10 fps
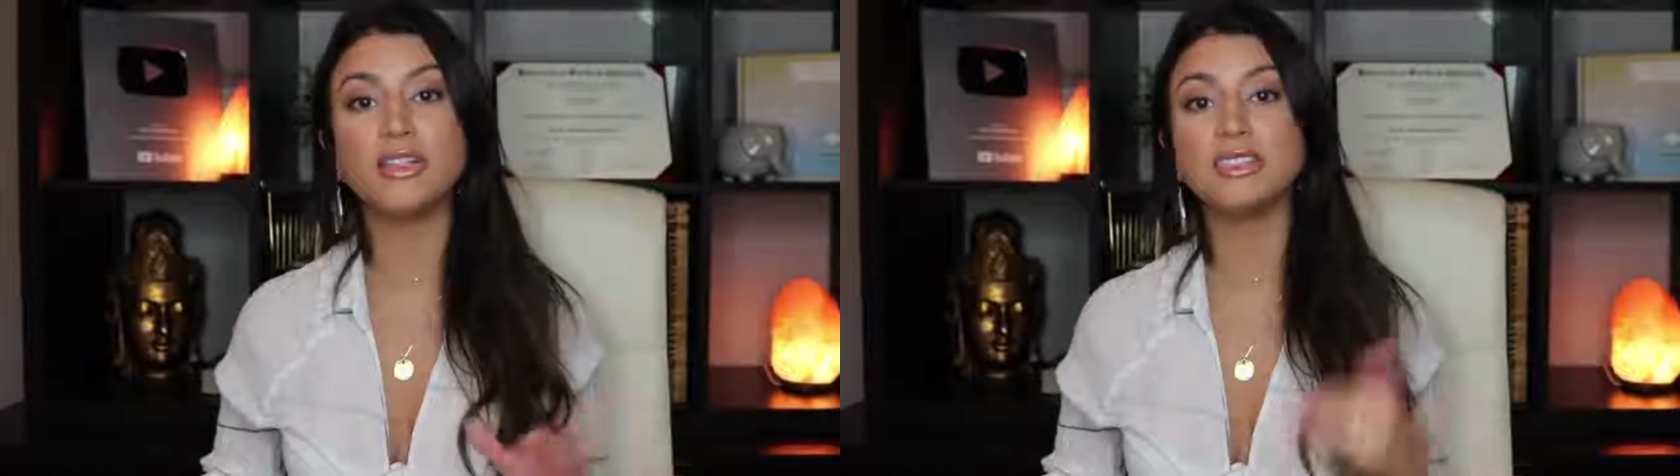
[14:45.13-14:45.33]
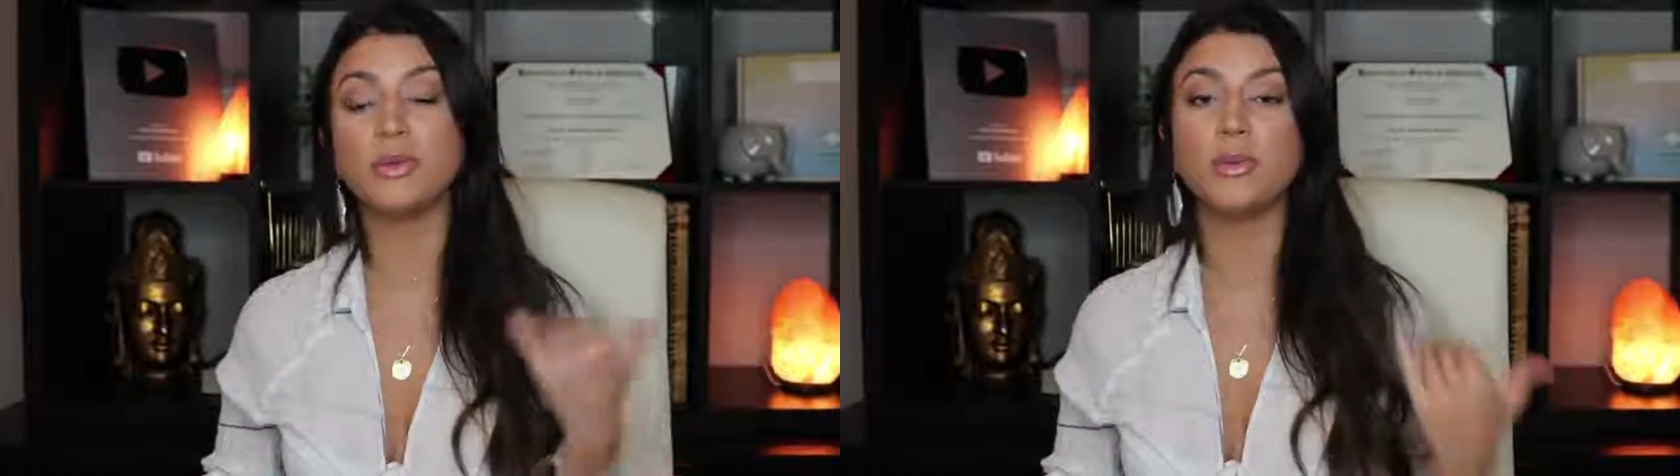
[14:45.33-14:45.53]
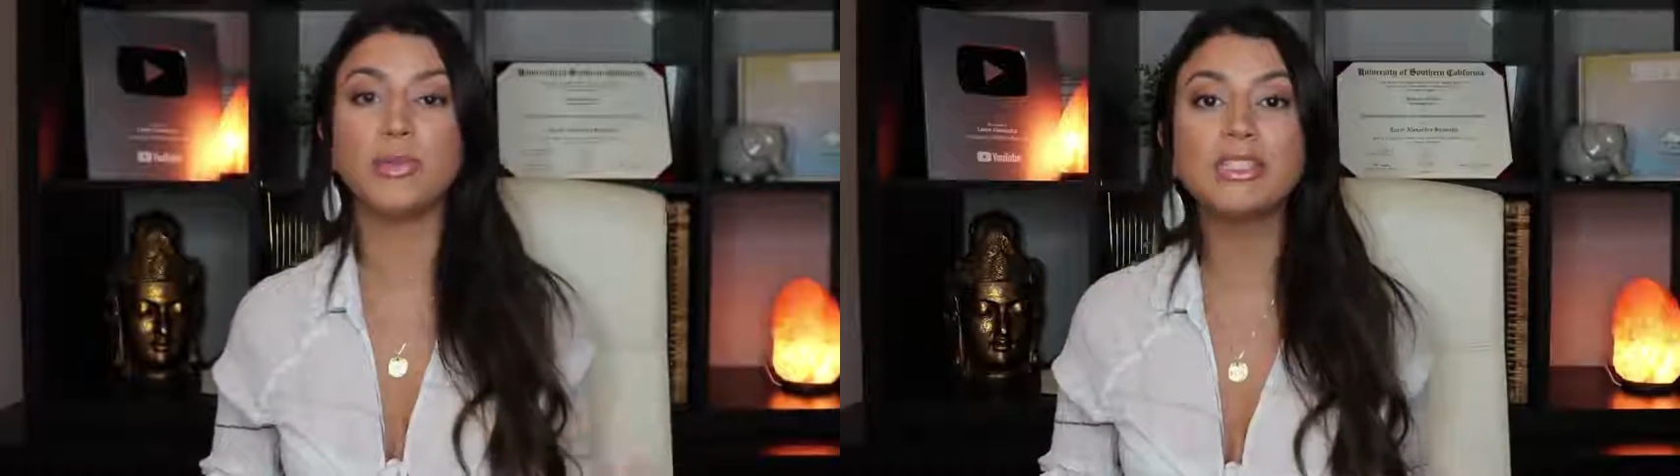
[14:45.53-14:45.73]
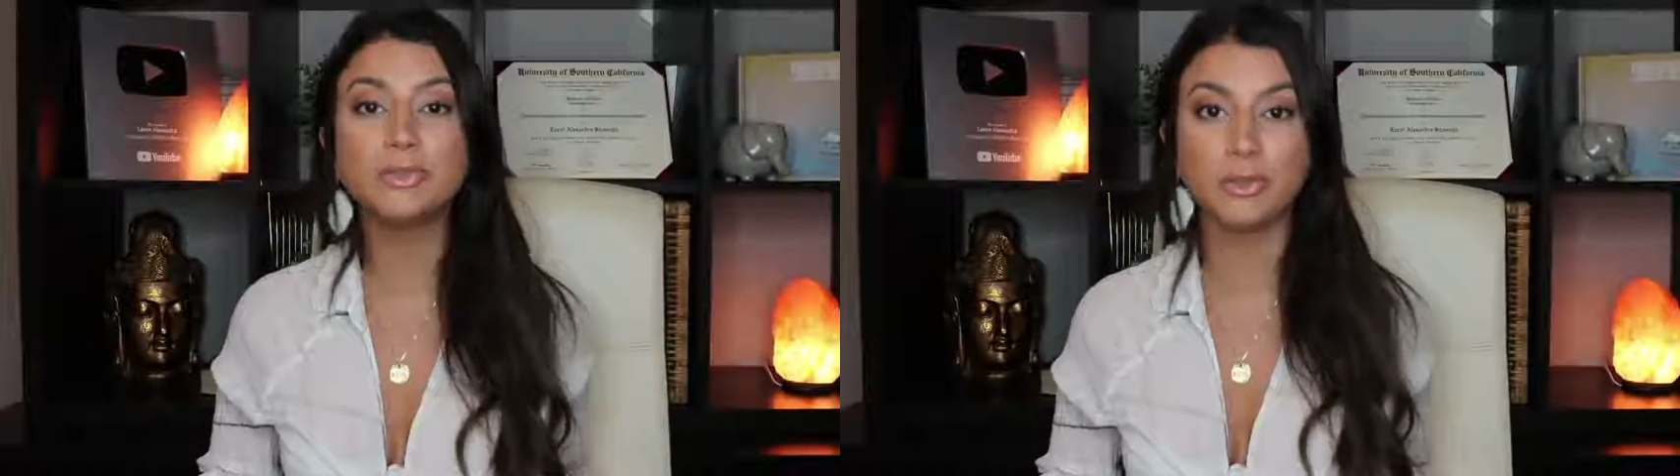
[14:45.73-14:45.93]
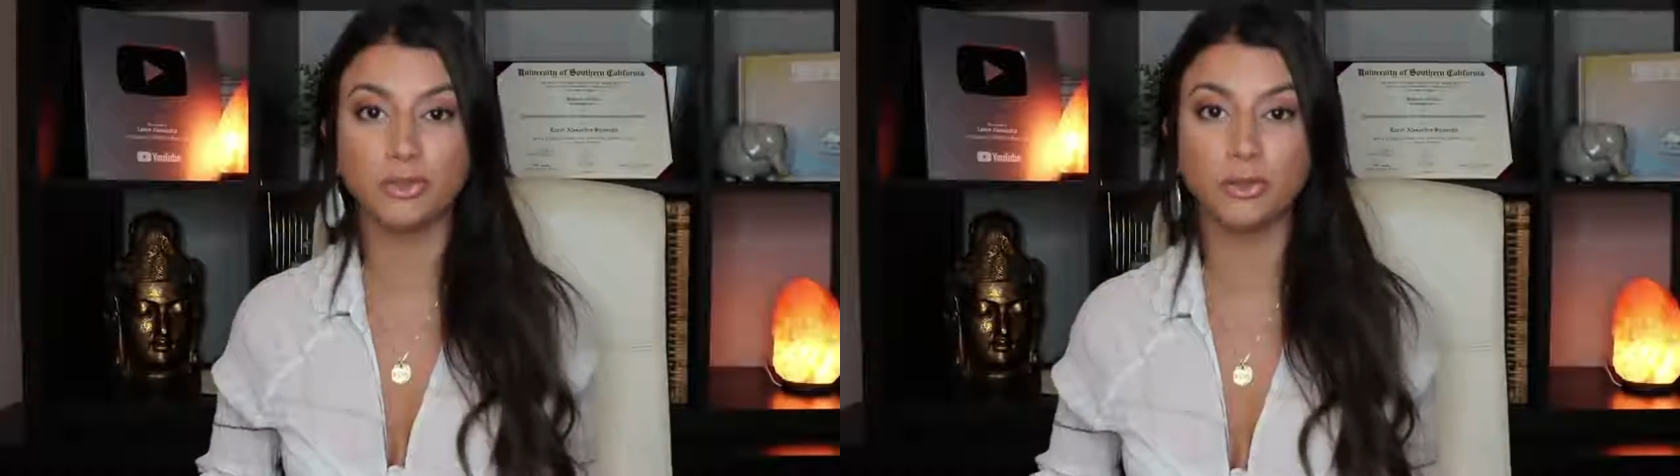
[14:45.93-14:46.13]
things that we
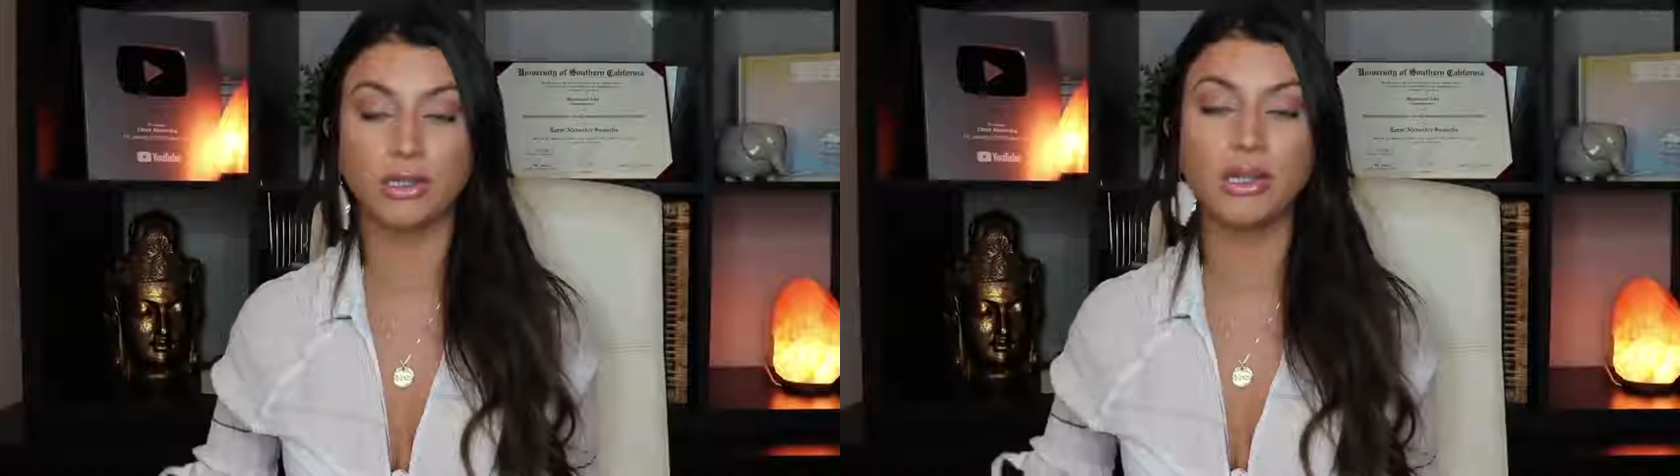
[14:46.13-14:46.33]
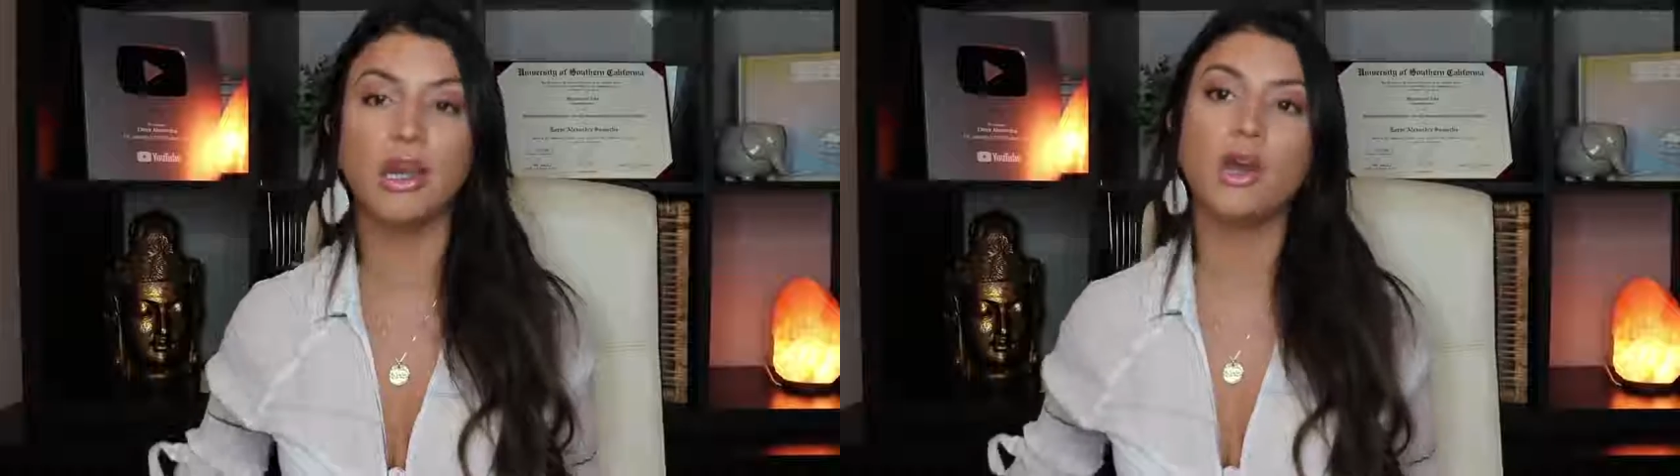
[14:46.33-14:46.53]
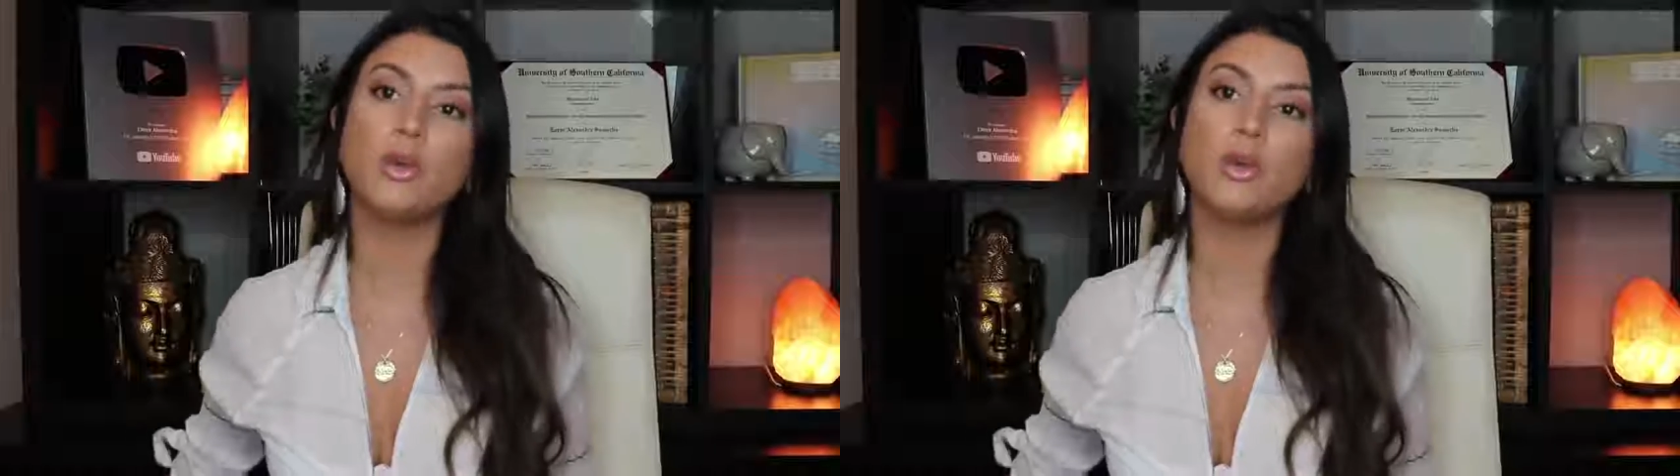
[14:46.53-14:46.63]
must be doing,